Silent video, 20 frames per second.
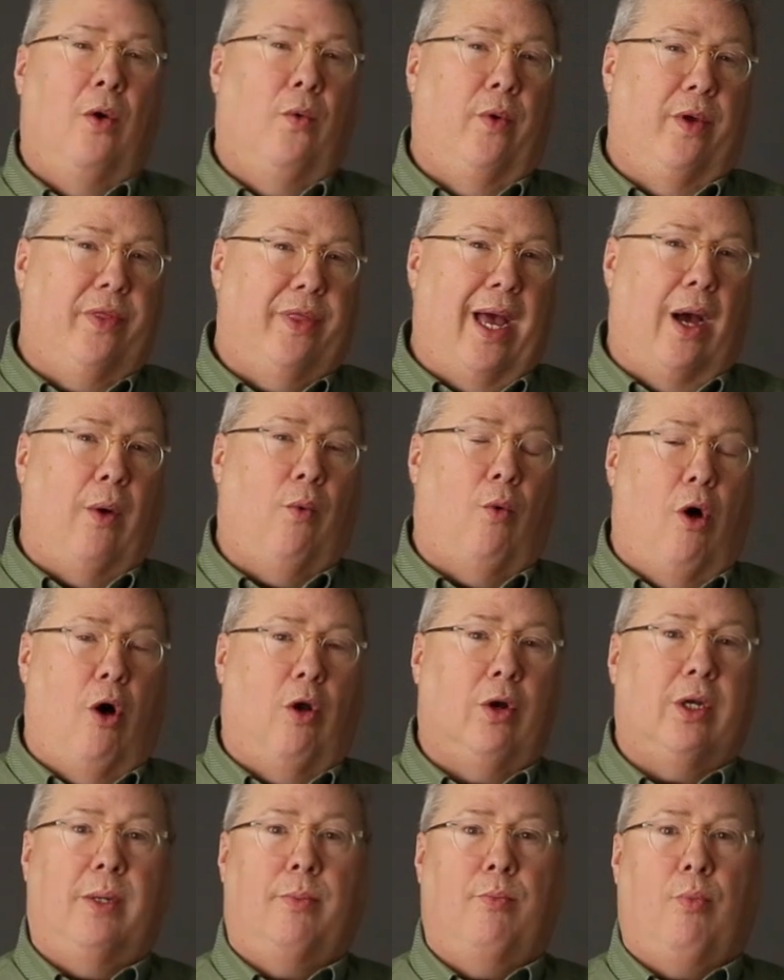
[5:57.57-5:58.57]
with that
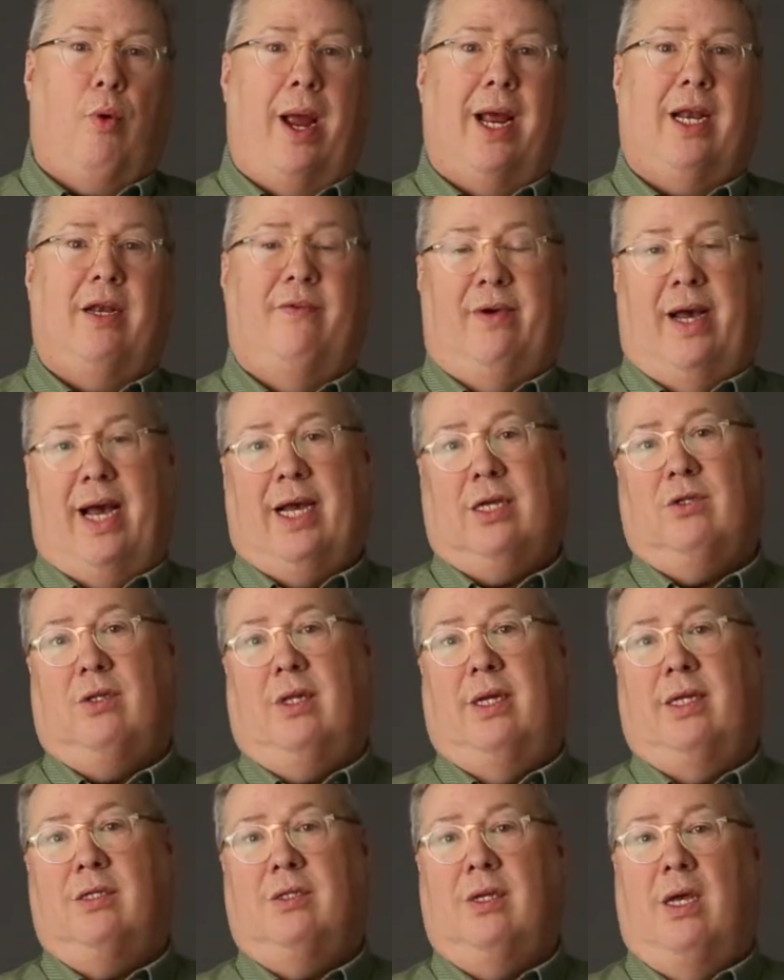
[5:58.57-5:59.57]
Walden brand of
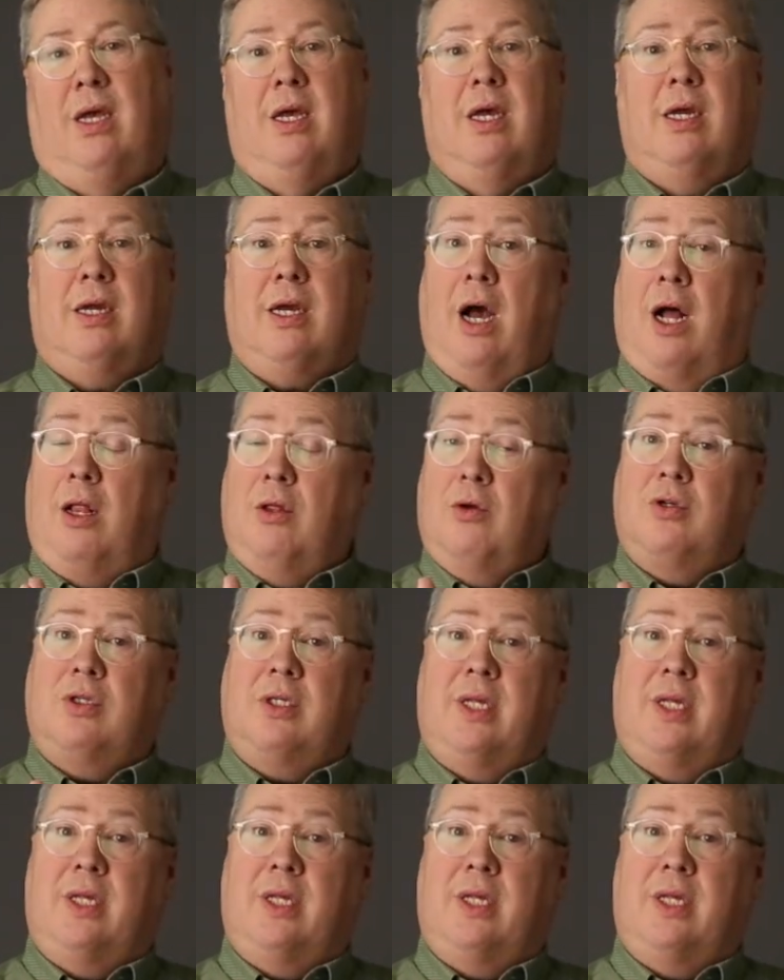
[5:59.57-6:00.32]
excellence. Color